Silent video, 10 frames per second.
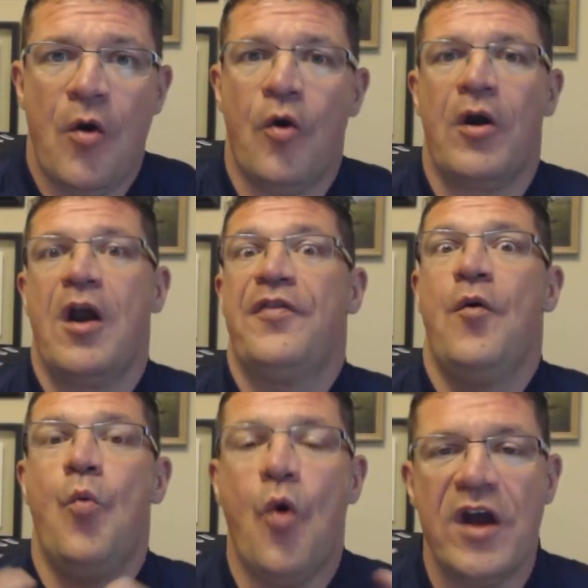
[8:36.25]
or are the
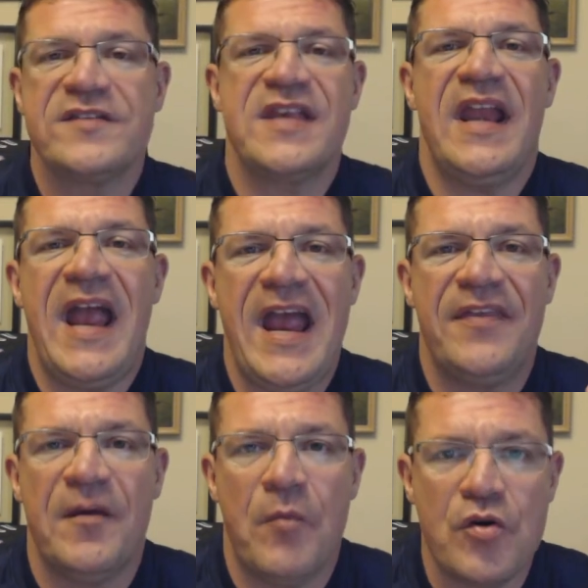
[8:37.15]
ones that
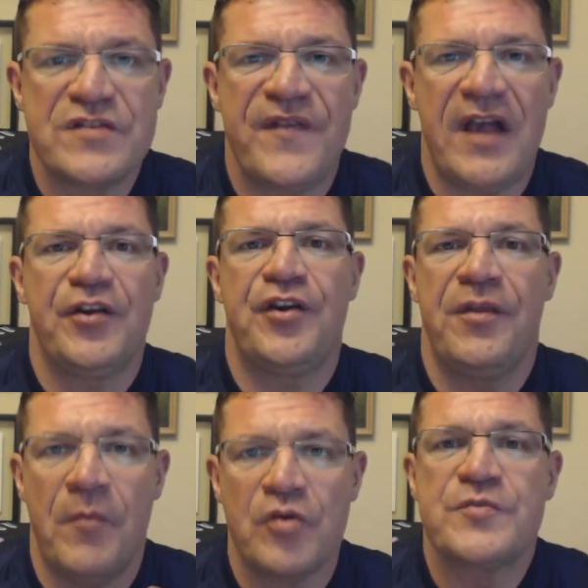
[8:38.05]
add the most value to
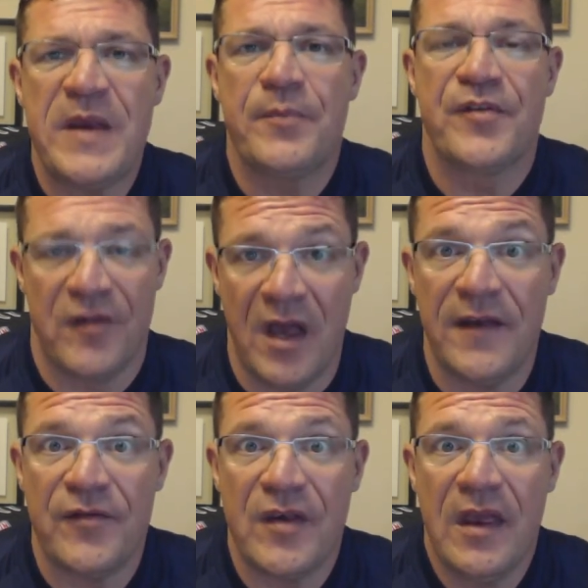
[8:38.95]
the most people's
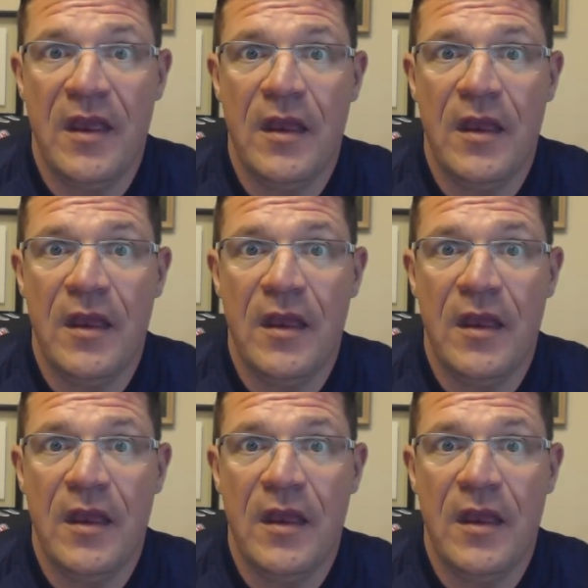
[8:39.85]
lives.